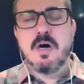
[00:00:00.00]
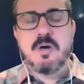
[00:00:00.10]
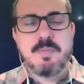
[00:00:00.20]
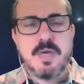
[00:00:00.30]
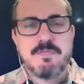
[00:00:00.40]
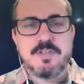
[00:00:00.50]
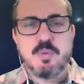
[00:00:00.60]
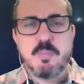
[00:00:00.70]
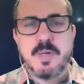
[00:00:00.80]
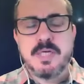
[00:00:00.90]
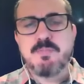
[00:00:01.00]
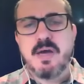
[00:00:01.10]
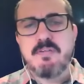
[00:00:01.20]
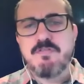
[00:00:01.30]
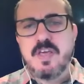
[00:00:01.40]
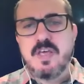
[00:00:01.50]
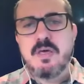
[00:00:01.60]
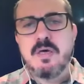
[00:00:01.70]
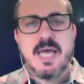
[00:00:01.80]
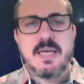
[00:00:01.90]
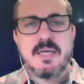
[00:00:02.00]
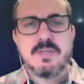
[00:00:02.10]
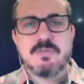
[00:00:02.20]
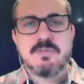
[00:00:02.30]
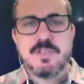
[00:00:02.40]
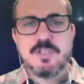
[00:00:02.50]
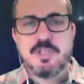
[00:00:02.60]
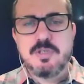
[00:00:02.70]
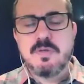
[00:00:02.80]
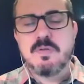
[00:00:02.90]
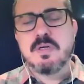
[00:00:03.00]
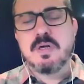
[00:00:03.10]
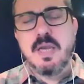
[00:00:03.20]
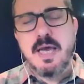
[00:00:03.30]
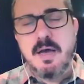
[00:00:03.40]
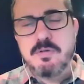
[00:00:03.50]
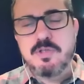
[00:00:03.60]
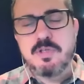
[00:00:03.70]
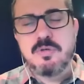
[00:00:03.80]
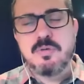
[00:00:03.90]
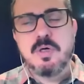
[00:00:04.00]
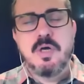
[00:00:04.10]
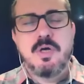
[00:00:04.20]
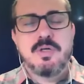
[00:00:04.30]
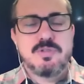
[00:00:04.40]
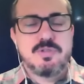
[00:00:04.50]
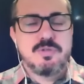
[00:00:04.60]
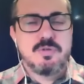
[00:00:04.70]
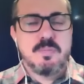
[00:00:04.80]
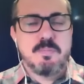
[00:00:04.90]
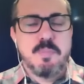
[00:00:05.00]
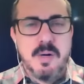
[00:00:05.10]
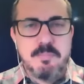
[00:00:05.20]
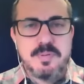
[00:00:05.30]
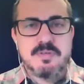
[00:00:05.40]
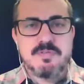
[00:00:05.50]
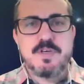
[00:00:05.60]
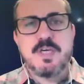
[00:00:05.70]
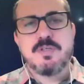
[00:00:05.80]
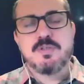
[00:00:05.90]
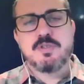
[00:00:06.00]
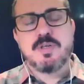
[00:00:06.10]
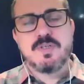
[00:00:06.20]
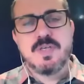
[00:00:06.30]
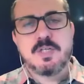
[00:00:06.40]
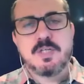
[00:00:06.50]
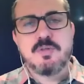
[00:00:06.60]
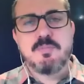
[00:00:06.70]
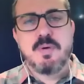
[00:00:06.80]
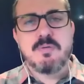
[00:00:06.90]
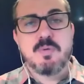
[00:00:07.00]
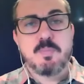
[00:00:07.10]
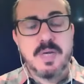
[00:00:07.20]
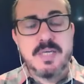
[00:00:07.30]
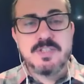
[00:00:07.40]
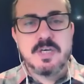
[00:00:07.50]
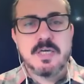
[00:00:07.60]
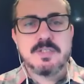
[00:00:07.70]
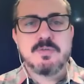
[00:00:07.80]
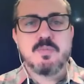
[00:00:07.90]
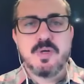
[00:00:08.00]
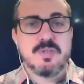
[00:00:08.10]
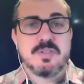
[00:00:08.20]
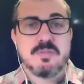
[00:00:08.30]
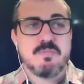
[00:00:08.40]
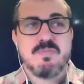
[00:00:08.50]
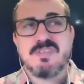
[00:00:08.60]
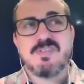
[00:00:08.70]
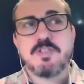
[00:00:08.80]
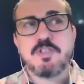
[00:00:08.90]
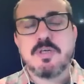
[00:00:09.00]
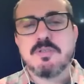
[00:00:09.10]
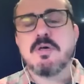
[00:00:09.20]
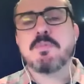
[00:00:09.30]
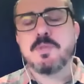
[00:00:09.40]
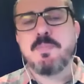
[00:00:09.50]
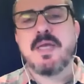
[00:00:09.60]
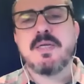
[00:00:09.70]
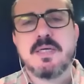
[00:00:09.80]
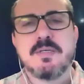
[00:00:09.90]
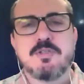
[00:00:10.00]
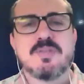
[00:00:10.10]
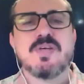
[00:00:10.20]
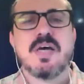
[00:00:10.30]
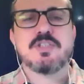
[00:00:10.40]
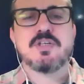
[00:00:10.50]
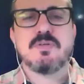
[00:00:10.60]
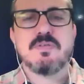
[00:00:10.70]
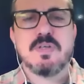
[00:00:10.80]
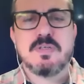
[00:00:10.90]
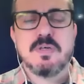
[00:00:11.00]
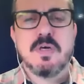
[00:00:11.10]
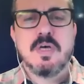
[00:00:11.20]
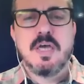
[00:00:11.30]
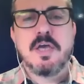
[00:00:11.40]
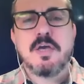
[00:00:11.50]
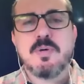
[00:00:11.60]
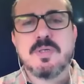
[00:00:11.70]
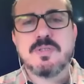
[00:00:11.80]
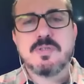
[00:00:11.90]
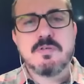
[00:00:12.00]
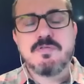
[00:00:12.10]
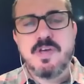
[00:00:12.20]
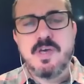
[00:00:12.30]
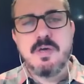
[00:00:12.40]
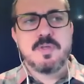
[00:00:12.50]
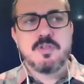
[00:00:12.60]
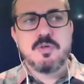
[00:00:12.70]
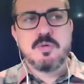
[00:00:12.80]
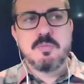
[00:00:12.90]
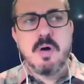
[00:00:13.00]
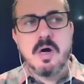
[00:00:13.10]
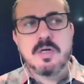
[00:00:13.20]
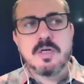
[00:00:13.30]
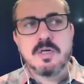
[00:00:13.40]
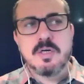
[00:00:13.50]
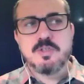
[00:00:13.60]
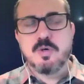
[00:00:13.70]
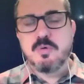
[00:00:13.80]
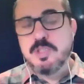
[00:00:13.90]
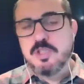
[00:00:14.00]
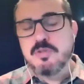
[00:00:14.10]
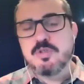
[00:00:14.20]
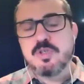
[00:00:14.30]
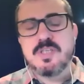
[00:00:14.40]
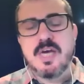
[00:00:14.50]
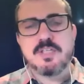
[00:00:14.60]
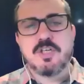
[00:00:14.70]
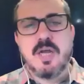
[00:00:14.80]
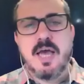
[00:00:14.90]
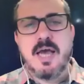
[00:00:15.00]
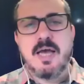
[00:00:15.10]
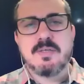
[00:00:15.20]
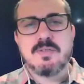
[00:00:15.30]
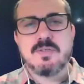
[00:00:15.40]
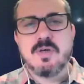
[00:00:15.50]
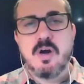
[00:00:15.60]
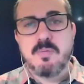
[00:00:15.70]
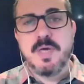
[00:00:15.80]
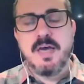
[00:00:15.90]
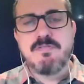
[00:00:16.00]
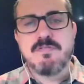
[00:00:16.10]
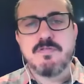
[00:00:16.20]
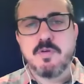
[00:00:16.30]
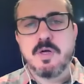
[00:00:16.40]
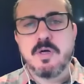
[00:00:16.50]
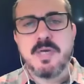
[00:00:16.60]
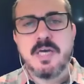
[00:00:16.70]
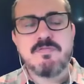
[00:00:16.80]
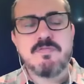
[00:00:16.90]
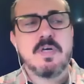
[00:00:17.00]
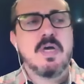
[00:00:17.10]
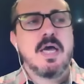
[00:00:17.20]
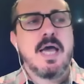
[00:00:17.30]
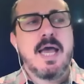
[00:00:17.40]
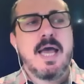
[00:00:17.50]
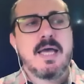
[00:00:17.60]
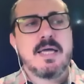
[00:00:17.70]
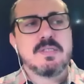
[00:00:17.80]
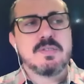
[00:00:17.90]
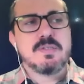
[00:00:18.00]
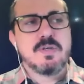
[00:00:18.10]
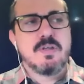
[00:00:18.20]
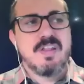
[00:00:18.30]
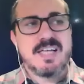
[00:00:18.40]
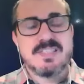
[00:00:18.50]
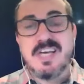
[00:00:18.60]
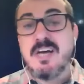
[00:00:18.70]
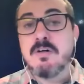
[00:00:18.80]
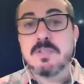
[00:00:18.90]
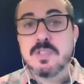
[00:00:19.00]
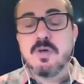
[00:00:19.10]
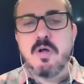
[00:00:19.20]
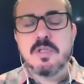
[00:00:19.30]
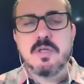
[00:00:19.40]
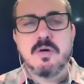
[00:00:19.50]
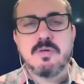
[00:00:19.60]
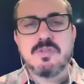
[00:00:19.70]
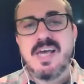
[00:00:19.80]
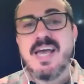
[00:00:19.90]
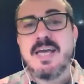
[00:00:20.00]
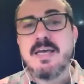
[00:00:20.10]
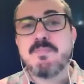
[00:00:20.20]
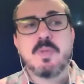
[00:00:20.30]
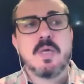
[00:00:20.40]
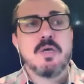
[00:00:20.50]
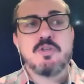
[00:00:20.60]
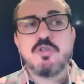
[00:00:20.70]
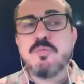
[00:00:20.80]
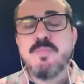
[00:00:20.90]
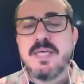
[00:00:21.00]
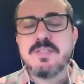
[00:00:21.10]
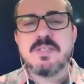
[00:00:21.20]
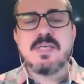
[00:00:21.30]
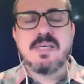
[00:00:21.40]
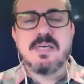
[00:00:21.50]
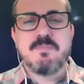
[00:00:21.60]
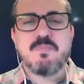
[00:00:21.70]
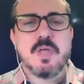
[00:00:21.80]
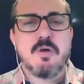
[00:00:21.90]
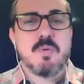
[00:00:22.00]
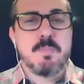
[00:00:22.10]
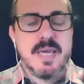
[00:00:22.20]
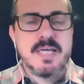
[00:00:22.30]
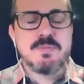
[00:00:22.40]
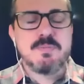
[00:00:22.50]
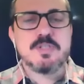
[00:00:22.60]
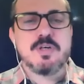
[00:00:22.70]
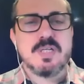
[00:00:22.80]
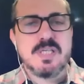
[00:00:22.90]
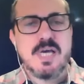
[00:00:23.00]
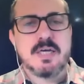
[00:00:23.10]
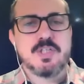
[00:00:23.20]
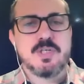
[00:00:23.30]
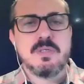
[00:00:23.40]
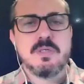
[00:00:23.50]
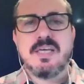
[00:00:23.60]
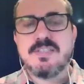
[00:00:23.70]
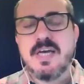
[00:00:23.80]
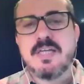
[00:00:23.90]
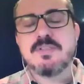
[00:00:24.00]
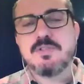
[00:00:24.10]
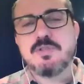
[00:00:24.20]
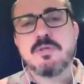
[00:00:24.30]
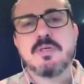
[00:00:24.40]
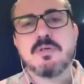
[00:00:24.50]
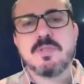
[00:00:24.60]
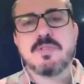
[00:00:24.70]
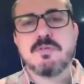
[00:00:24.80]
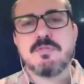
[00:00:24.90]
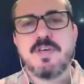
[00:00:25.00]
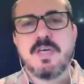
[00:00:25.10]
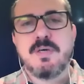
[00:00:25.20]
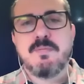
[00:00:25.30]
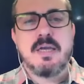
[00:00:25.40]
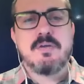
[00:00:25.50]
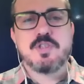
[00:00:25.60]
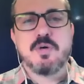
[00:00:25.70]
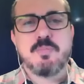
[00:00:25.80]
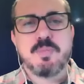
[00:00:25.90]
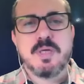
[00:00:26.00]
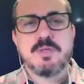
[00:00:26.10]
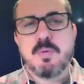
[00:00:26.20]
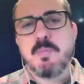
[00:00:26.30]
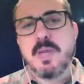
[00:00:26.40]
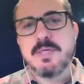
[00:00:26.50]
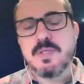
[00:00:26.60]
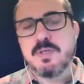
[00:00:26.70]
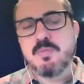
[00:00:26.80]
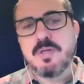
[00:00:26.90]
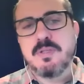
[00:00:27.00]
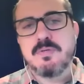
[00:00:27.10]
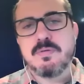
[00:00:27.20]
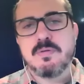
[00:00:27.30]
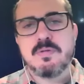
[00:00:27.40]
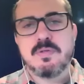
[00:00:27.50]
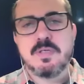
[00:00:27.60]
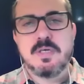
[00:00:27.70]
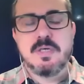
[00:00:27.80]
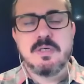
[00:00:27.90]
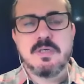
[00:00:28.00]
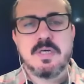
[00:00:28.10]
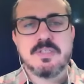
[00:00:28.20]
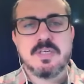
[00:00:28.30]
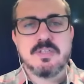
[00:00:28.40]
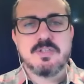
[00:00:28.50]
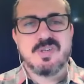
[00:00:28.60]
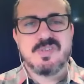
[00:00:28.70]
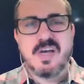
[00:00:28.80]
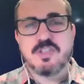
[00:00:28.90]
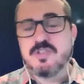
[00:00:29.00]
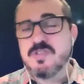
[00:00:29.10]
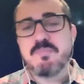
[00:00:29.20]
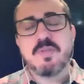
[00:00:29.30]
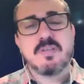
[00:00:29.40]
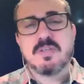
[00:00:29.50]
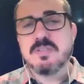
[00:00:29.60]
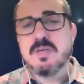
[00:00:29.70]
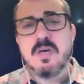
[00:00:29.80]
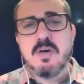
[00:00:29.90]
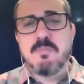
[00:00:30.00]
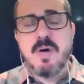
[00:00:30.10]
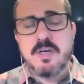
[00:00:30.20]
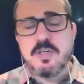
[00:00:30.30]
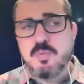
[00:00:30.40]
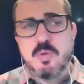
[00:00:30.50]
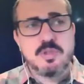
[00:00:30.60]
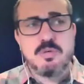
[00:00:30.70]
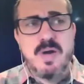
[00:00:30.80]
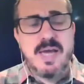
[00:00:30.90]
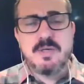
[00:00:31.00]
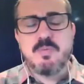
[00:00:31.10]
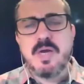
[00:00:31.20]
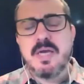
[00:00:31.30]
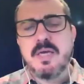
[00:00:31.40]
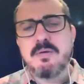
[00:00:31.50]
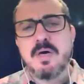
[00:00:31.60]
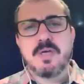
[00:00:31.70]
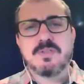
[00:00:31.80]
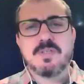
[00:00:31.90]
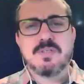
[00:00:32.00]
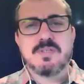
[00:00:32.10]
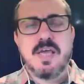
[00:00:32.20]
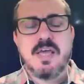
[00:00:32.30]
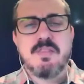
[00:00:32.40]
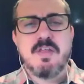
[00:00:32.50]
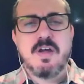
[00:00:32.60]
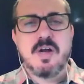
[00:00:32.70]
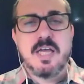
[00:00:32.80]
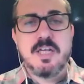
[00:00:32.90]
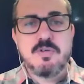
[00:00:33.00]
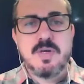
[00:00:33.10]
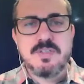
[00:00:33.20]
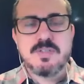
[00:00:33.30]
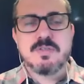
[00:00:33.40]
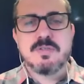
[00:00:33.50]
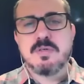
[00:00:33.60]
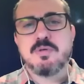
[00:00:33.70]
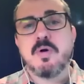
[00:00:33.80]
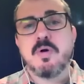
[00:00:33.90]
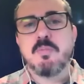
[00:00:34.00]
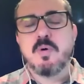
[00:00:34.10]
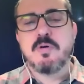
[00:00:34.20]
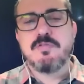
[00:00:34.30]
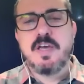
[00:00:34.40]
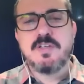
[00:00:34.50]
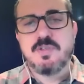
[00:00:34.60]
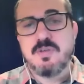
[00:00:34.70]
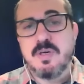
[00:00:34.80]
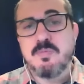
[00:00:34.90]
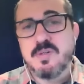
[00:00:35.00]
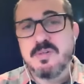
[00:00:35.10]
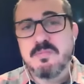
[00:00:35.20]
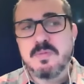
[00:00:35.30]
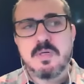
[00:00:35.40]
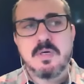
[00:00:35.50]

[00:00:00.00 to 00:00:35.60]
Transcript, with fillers: RBF is replaced by fee, and it is a feature that allows you to bump the fee in your transaction by replacing it with an essentially double spending transaction that increases the fee. You mark your original transaction as RBF, full RBF, and that tells all nodes, hey, you may see a replacement transaction intended to increase the fee. And if so, please replace it with the intended transaction, something that miners will do anyway because it's in their interest to earn more fees. So they will